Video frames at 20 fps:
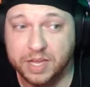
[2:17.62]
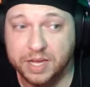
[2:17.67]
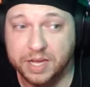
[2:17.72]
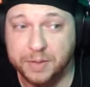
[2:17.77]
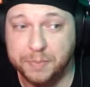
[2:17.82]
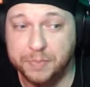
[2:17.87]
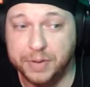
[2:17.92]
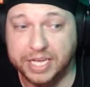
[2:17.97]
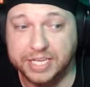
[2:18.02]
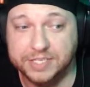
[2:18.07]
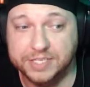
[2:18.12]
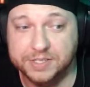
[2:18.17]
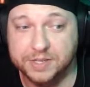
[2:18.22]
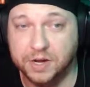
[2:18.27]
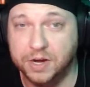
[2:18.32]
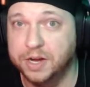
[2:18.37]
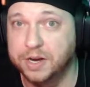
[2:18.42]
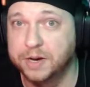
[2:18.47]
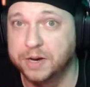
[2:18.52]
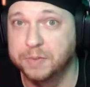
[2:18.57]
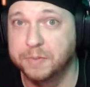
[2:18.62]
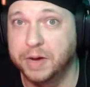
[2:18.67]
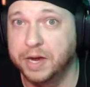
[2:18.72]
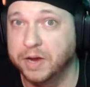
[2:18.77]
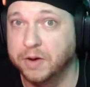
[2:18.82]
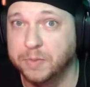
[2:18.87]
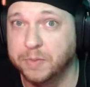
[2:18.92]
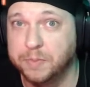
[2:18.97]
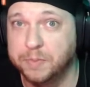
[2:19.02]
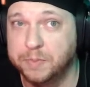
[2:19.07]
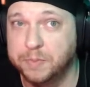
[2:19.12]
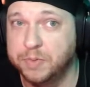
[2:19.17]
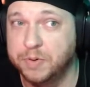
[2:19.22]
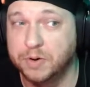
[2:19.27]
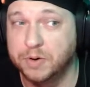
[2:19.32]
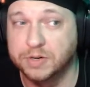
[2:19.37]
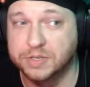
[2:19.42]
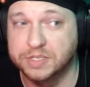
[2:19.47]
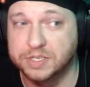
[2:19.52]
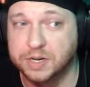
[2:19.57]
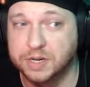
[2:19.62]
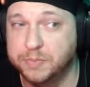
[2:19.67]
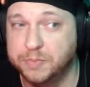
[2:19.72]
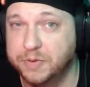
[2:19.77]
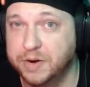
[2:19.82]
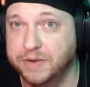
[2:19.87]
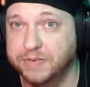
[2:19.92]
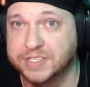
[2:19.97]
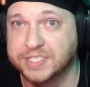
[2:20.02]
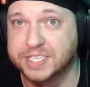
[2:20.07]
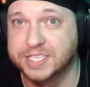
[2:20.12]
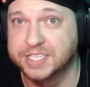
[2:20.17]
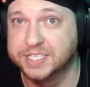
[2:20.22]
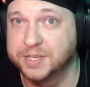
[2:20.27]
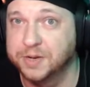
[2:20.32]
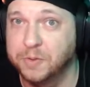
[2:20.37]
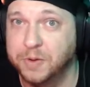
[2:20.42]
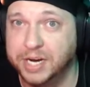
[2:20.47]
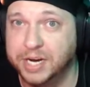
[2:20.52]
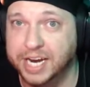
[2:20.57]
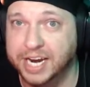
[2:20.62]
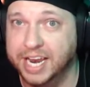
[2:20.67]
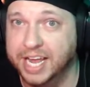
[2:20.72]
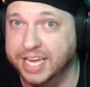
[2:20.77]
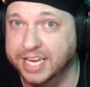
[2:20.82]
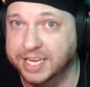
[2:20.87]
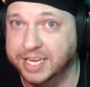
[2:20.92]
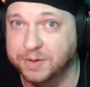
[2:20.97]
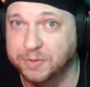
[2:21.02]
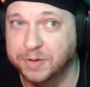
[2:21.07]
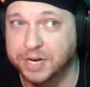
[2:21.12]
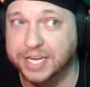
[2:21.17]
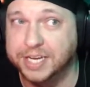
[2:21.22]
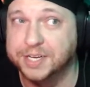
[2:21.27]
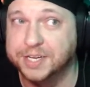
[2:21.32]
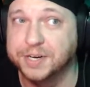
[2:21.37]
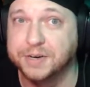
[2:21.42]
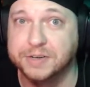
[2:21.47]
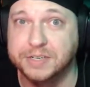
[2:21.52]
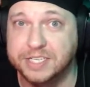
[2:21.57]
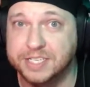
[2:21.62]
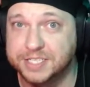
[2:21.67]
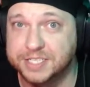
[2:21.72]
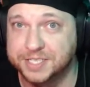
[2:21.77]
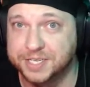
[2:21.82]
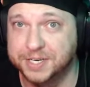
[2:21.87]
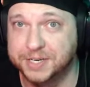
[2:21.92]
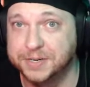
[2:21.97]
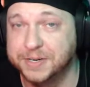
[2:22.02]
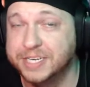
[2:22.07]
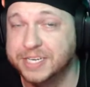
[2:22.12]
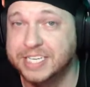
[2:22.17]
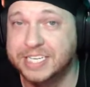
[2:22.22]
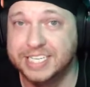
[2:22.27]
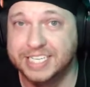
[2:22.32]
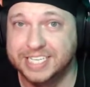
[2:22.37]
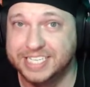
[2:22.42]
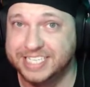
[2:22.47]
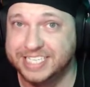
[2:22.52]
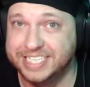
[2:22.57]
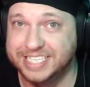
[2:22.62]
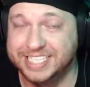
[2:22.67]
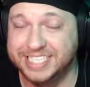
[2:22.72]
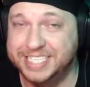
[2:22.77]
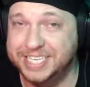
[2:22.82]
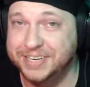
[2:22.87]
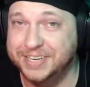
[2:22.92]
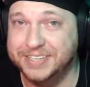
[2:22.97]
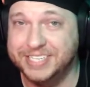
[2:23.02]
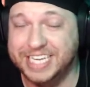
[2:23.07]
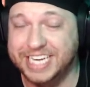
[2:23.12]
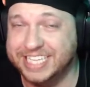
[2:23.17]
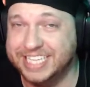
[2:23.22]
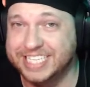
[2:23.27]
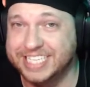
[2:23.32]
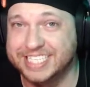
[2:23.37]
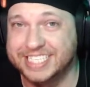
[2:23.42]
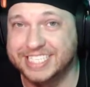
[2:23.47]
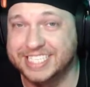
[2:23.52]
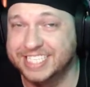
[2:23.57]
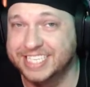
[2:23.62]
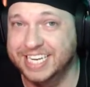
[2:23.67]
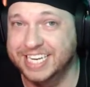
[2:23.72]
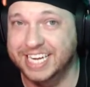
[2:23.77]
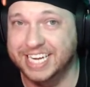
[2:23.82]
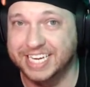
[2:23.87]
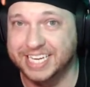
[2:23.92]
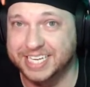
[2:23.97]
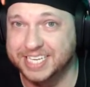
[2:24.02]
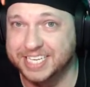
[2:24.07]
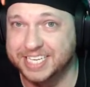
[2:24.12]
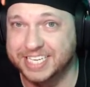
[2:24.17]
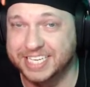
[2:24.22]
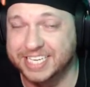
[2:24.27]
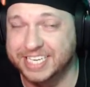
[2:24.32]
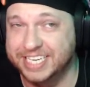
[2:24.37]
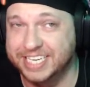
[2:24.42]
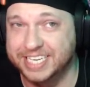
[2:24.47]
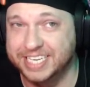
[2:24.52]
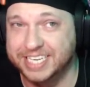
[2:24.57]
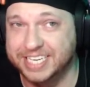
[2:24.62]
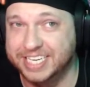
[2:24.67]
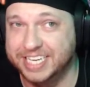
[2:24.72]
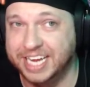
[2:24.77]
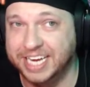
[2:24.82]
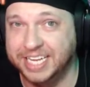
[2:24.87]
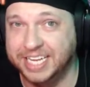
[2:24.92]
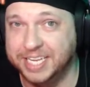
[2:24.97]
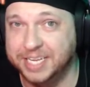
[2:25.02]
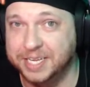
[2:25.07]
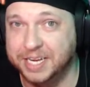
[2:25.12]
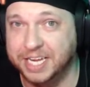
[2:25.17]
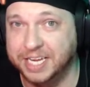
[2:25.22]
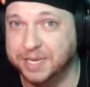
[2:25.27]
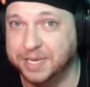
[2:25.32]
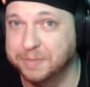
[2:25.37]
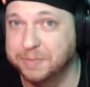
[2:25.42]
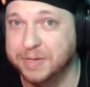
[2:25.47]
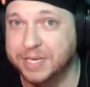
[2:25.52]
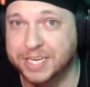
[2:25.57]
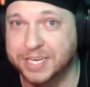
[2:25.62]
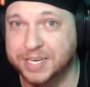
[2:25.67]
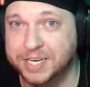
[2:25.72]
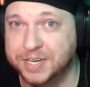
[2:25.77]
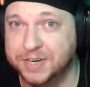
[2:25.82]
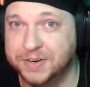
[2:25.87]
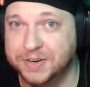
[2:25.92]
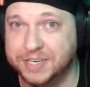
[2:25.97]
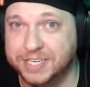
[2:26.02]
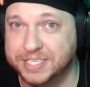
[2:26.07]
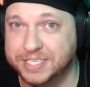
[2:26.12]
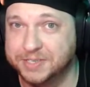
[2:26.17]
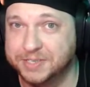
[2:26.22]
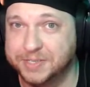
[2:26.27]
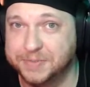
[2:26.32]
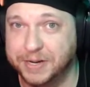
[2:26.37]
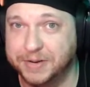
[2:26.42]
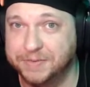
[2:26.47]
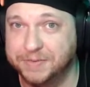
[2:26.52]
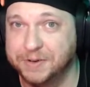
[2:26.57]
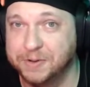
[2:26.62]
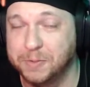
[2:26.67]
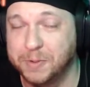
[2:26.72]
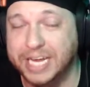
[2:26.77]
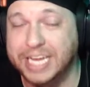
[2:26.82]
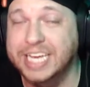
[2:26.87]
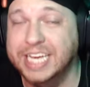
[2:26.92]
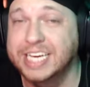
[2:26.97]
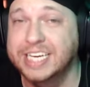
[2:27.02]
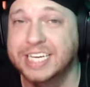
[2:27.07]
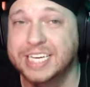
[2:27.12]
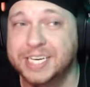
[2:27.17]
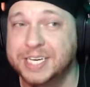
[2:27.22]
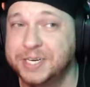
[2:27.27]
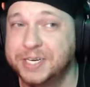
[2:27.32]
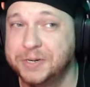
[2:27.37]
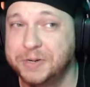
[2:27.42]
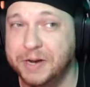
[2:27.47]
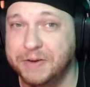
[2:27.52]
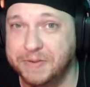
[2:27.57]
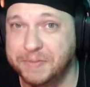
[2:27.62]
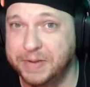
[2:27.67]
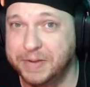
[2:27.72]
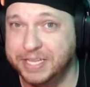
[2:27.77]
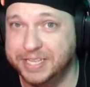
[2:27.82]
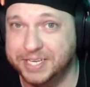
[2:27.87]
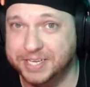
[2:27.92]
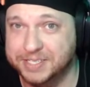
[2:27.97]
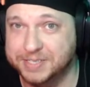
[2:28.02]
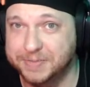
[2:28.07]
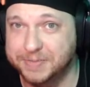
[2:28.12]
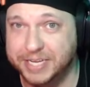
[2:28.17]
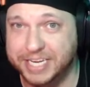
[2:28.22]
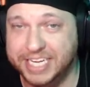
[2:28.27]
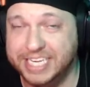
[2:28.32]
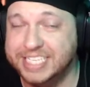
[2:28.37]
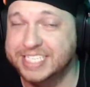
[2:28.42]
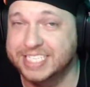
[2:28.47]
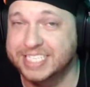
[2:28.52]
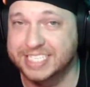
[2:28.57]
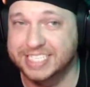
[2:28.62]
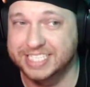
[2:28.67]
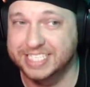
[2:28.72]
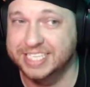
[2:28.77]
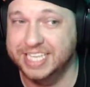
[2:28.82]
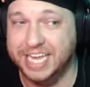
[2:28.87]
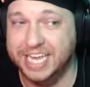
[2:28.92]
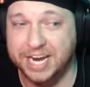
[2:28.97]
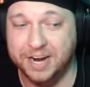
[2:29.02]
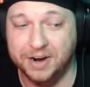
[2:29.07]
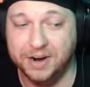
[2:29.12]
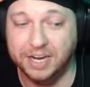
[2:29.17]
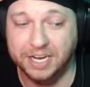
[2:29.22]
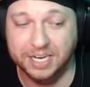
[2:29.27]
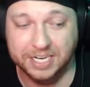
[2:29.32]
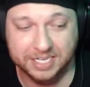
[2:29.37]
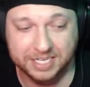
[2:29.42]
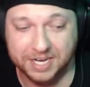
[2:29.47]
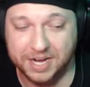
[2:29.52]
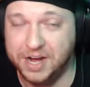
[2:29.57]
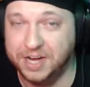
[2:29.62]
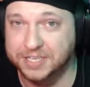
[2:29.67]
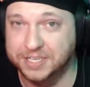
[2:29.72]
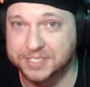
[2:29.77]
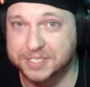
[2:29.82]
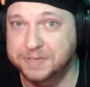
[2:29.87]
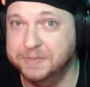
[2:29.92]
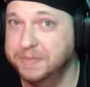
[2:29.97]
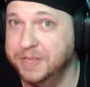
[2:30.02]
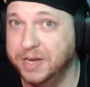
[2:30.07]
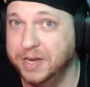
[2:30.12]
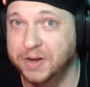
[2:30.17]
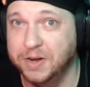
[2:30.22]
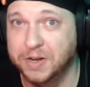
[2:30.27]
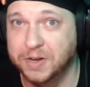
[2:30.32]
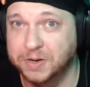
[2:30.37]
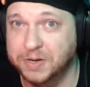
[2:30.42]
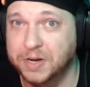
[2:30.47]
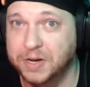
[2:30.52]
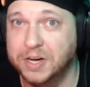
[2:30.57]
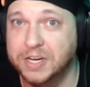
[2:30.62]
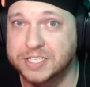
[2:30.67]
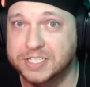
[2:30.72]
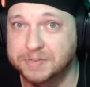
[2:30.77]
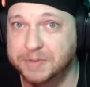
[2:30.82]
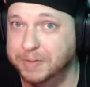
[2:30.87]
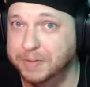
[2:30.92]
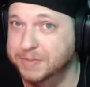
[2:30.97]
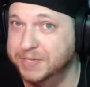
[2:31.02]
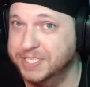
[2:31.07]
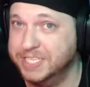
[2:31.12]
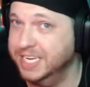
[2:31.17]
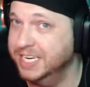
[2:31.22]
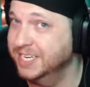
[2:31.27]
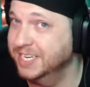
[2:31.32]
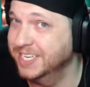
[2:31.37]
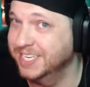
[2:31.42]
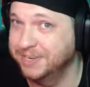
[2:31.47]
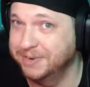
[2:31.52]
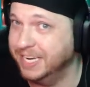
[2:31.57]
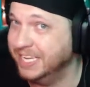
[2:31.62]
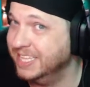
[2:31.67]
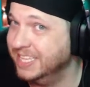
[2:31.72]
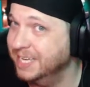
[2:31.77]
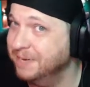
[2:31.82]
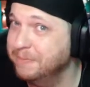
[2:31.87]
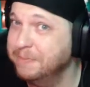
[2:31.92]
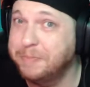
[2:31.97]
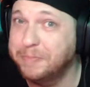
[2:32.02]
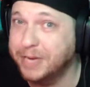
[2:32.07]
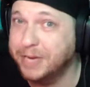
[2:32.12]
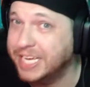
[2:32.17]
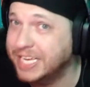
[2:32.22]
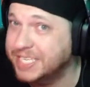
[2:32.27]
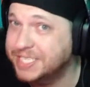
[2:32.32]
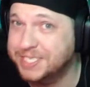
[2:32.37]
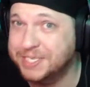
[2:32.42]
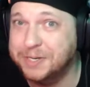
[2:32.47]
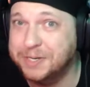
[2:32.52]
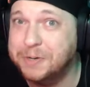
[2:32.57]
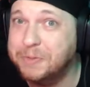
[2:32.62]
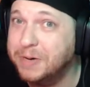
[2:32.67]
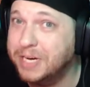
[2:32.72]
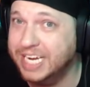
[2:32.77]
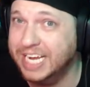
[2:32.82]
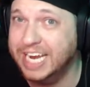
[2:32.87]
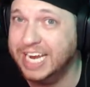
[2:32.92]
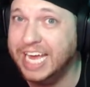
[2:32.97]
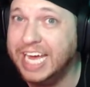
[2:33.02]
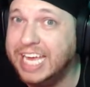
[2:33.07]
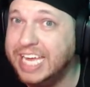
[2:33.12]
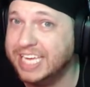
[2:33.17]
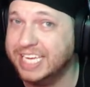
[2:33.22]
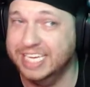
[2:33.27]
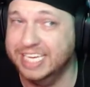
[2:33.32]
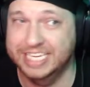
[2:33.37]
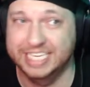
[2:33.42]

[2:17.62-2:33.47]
based on my own personal preferences on what I like and what I don't. So don't take this like in any like mean or disrespectful way. Whoever made the cosmetics, they are all awesome. They all look awesome. I'm just gonna rank them based on what I like.